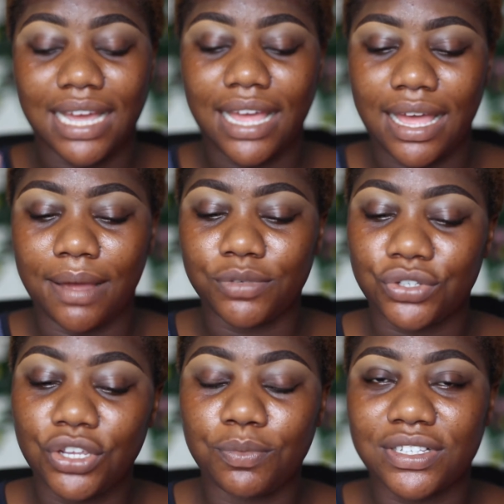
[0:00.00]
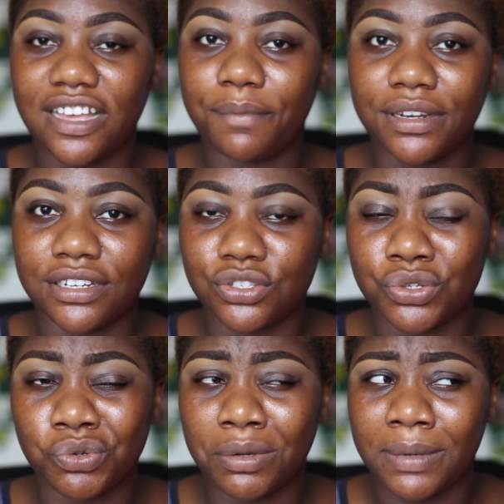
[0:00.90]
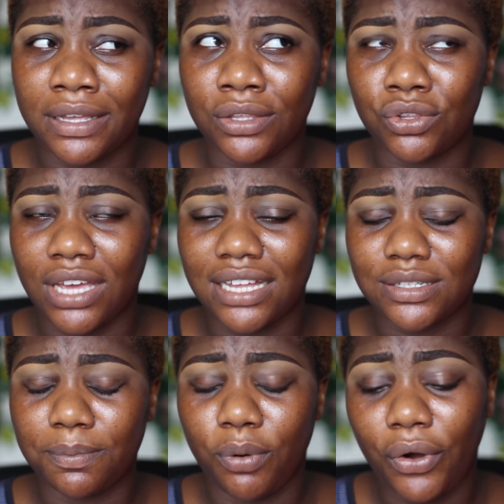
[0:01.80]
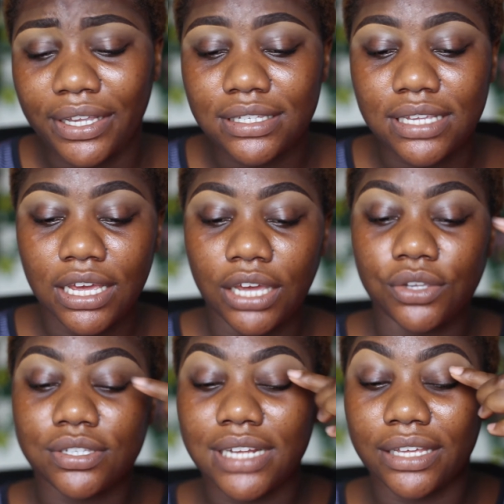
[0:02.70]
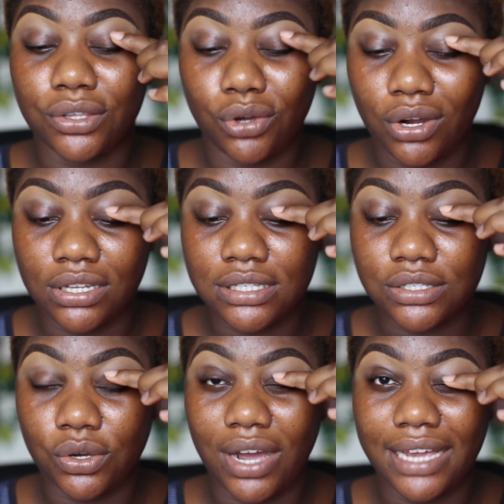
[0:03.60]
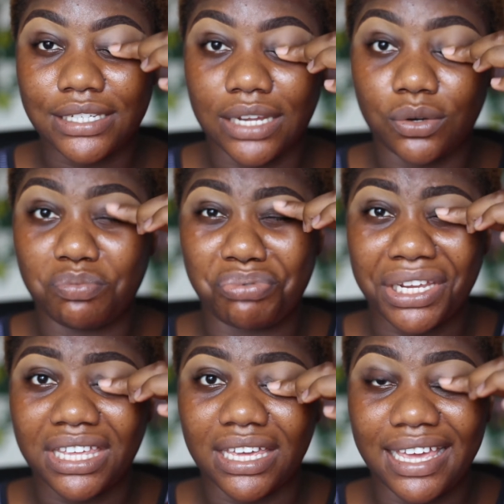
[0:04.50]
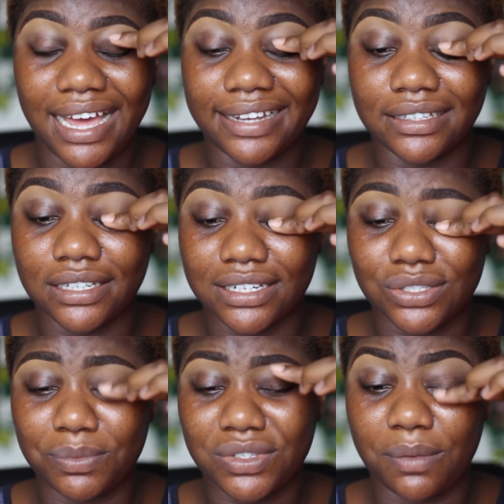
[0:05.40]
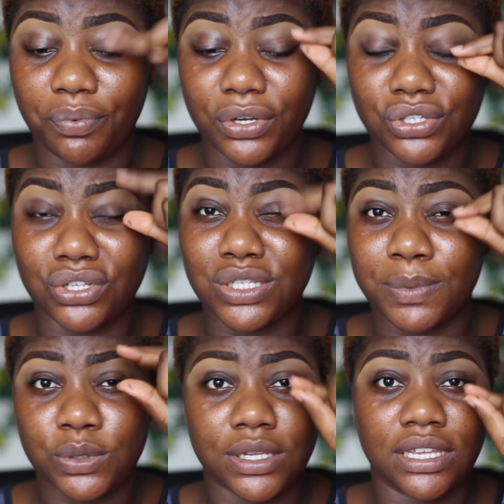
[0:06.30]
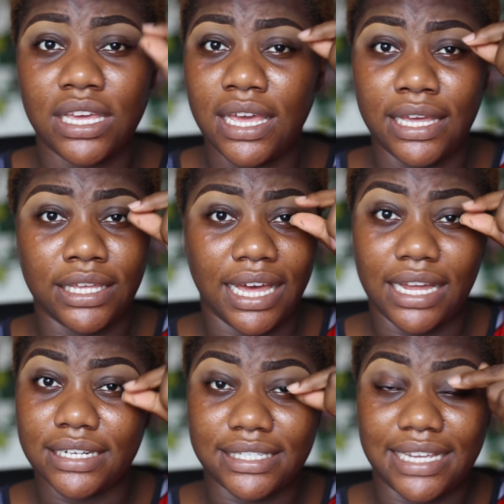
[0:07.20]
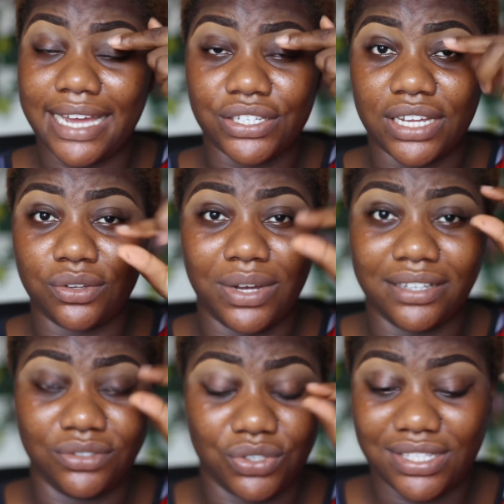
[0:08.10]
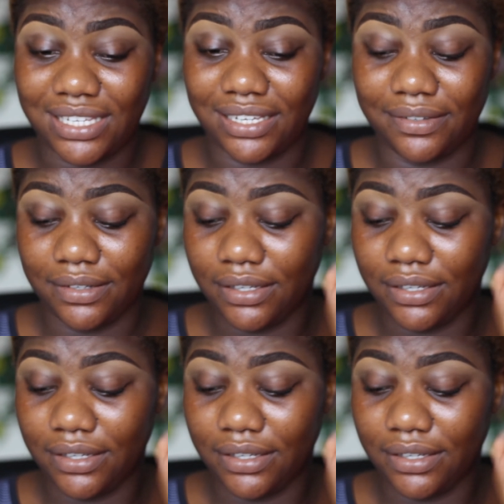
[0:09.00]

I'm sure you must have been in a situation whereby at a point you see like your eyeshadow breaking and there's some separations between the eyeshadow and your skin.